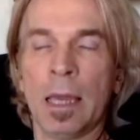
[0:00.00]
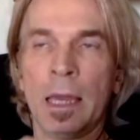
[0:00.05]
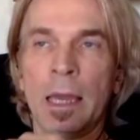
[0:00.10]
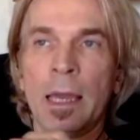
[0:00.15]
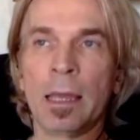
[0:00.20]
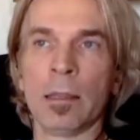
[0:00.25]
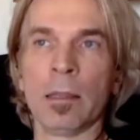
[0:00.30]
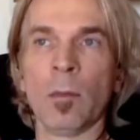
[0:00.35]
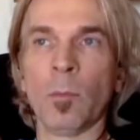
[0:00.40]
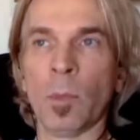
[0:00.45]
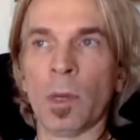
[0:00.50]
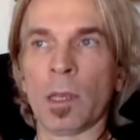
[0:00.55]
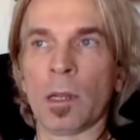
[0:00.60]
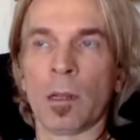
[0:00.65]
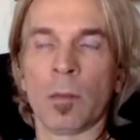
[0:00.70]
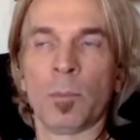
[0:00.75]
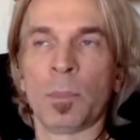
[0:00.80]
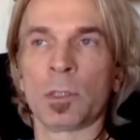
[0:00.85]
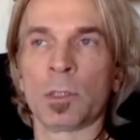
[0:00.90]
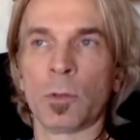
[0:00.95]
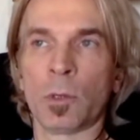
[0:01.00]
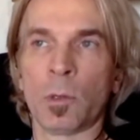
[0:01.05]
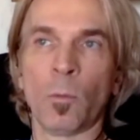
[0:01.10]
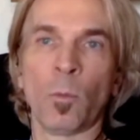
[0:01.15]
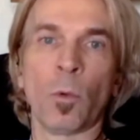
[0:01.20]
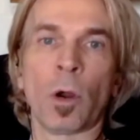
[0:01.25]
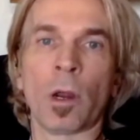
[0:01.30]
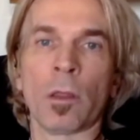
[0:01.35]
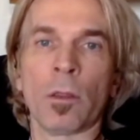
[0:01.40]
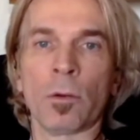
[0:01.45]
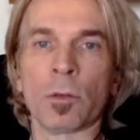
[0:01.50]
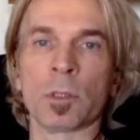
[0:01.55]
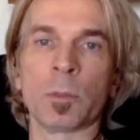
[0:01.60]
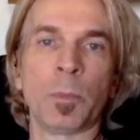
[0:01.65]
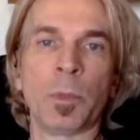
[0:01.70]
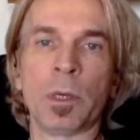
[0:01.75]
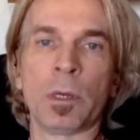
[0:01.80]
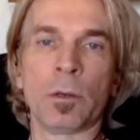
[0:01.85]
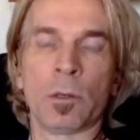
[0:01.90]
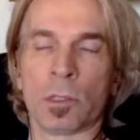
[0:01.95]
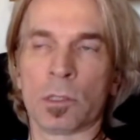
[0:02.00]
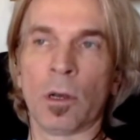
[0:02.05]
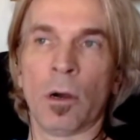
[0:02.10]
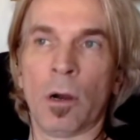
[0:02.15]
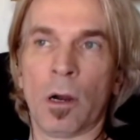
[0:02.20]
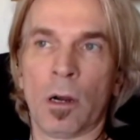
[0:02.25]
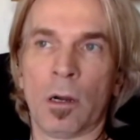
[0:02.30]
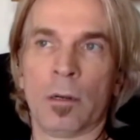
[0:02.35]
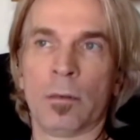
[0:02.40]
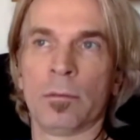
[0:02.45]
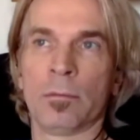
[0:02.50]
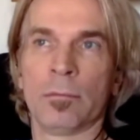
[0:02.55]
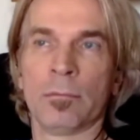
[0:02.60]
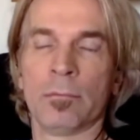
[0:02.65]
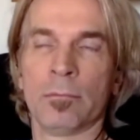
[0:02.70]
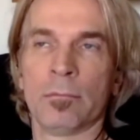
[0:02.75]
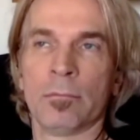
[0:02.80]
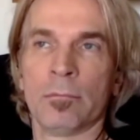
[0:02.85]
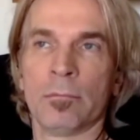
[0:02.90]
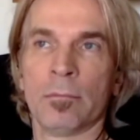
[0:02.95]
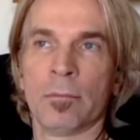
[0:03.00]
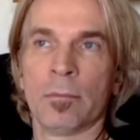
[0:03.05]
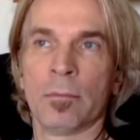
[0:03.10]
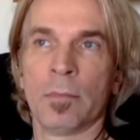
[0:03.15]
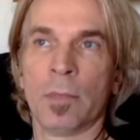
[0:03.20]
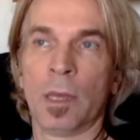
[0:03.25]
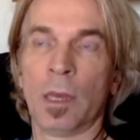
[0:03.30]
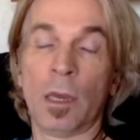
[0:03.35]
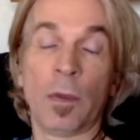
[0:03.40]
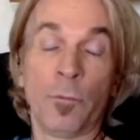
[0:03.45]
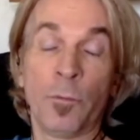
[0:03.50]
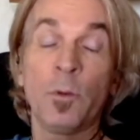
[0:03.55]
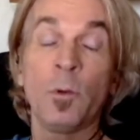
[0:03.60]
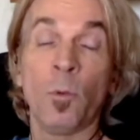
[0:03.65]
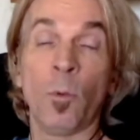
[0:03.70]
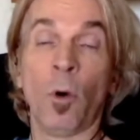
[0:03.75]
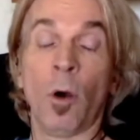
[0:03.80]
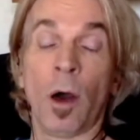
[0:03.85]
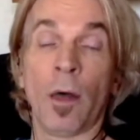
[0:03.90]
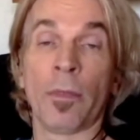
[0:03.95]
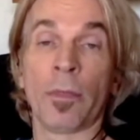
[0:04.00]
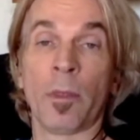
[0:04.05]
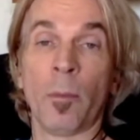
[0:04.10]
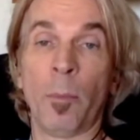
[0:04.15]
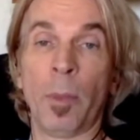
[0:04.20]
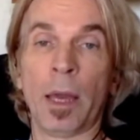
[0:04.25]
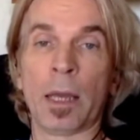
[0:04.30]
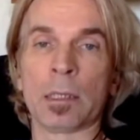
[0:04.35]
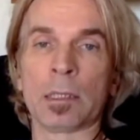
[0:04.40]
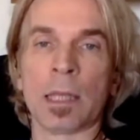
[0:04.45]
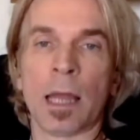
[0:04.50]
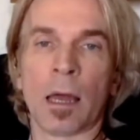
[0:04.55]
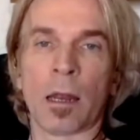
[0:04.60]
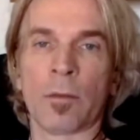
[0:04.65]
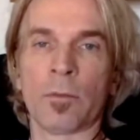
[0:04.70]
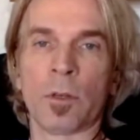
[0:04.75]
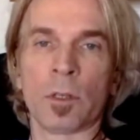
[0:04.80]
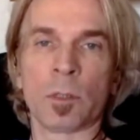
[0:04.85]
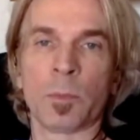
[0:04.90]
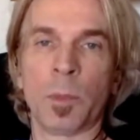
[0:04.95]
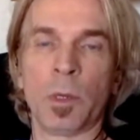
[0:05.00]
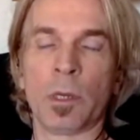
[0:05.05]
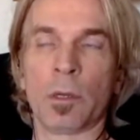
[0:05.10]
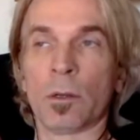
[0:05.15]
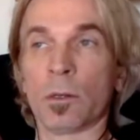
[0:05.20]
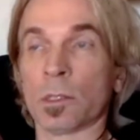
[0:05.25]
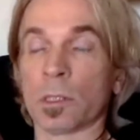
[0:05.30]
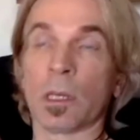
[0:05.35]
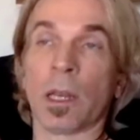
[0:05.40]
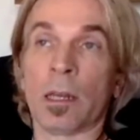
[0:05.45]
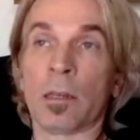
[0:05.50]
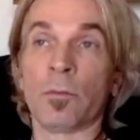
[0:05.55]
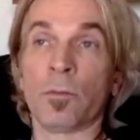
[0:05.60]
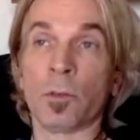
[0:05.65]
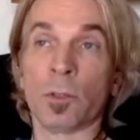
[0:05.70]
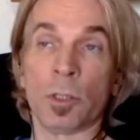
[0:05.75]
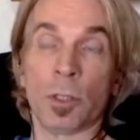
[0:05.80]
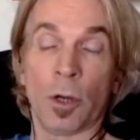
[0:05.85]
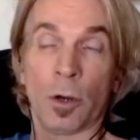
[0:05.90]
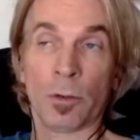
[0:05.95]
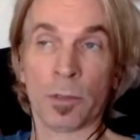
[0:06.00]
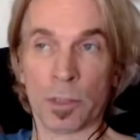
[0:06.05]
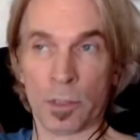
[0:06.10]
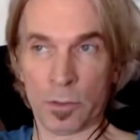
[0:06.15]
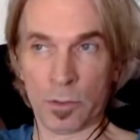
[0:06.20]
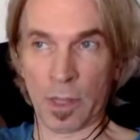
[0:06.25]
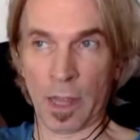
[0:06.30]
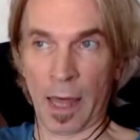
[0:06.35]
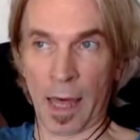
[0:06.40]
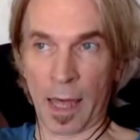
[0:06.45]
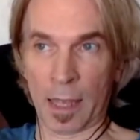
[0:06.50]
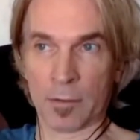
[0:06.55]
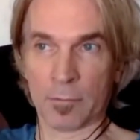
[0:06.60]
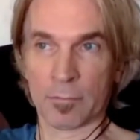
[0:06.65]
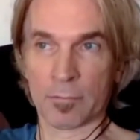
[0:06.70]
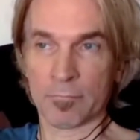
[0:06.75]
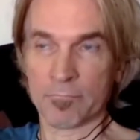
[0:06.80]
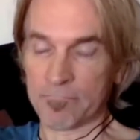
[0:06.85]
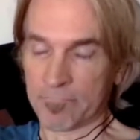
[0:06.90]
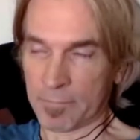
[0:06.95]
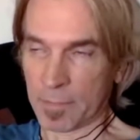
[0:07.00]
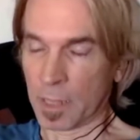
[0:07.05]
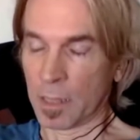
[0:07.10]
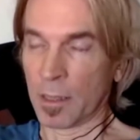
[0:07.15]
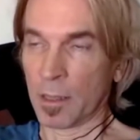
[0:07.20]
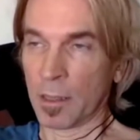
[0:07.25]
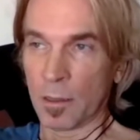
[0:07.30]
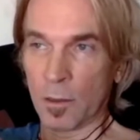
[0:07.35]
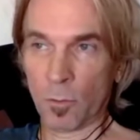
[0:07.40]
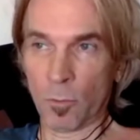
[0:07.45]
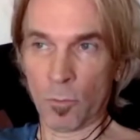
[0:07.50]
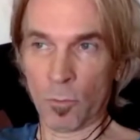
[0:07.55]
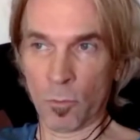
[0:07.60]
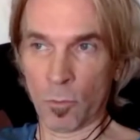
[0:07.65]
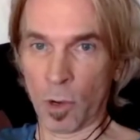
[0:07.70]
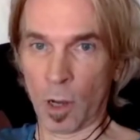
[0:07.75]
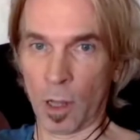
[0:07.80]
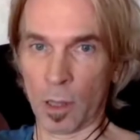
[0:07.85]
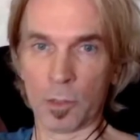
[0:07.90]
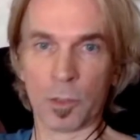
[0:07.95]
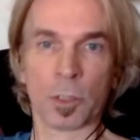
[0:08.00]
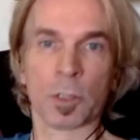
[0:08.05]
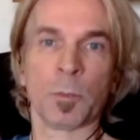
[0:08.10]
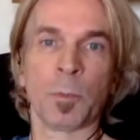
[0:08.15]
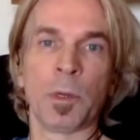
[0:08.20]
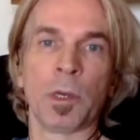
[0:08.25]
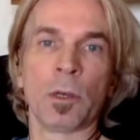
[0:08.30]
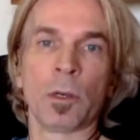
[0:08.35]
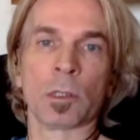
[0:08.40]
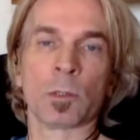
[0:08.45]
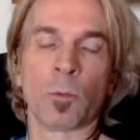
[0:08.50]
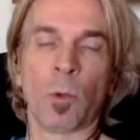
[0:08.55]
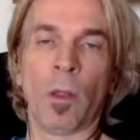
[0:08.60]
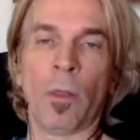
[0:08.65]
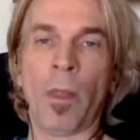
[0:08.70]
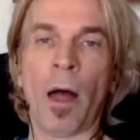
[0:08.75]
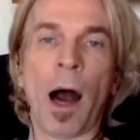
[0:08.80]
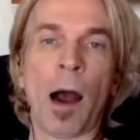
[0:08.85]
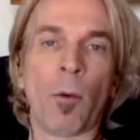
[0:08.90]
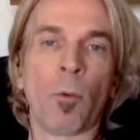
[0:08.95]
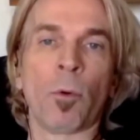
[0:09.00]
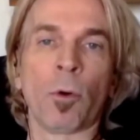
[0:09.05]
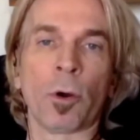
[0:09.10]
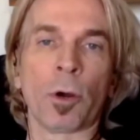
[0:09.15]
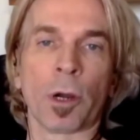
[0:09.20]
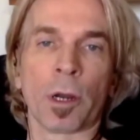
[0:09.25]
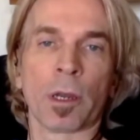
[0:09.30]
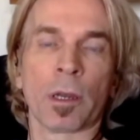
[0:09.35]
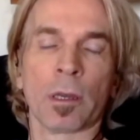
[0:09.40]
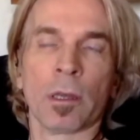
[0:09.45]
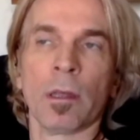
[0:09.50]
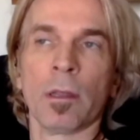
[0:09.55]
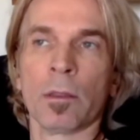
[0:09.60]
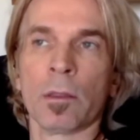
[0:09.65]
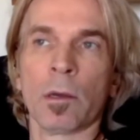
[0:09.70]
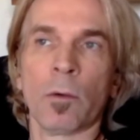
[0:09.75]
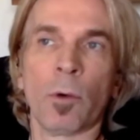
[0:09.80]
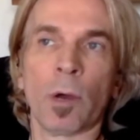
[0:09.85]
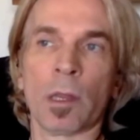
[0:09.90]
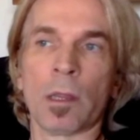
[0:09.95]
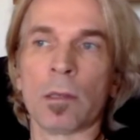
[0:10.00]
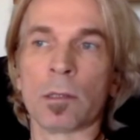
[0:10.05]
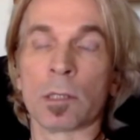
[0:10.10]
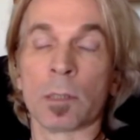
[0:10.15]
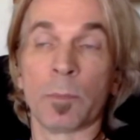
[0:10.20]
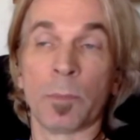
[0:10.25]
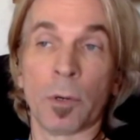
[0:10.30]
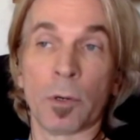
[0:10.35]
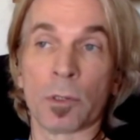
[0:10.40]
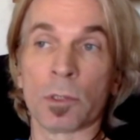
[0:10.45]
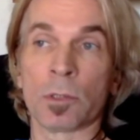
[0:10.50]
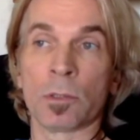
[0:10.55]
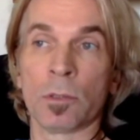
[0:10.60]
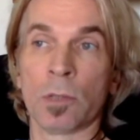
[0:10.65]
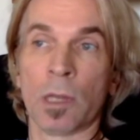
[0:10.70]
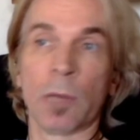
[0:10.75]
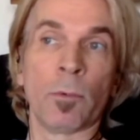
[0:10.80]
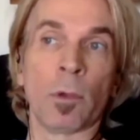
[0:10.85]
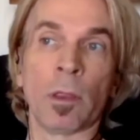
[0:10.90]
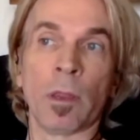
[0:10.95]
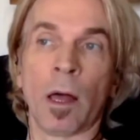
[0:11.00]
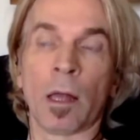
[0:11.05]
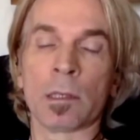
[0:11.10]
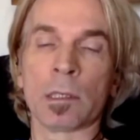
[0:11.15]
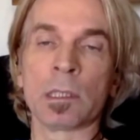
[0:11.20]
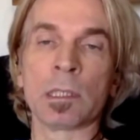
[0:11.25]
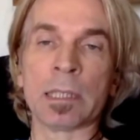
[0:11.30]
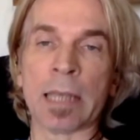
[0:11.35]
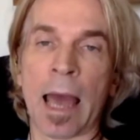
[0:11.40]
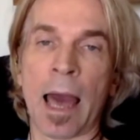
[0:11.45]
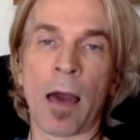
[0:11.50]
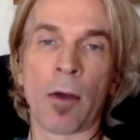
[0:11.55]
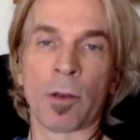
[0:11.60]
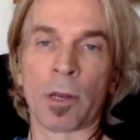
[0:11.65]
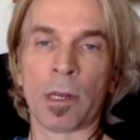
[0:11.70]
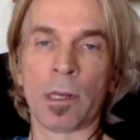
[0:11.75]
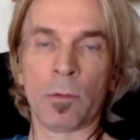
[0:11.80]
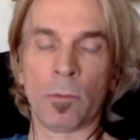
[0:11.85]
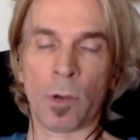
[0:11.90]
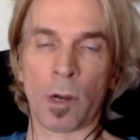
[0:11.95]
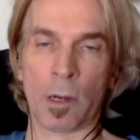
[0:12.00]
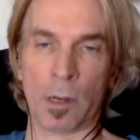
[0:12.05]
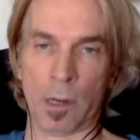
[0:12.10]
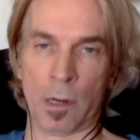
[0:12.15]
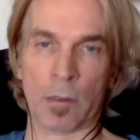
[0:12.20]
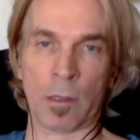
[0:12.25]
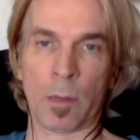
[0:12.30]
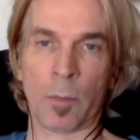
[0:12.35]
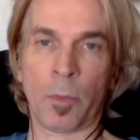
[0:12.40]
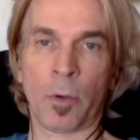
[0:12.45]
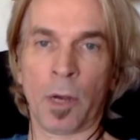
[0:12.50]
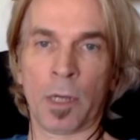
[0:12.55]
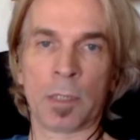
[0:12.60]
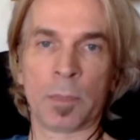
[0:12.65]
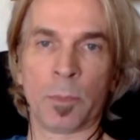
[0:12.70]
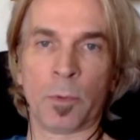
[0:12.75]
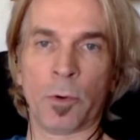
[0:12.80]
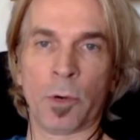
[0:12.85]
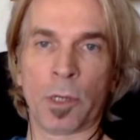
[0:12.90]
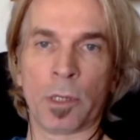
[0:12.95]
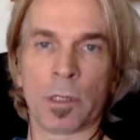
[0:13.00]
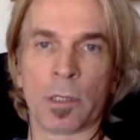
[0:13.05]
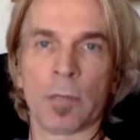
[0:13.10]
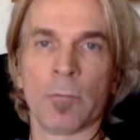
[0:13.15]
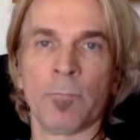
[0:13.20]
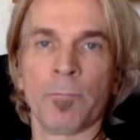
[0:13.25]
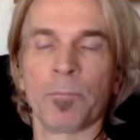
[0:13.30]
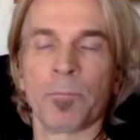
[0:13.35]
in the middle between where those speakers are, if you want the best out of your speakers. And if you don't do that, well, your speakers will not work the way they're supposed to. They will not sound anywhere near their price point.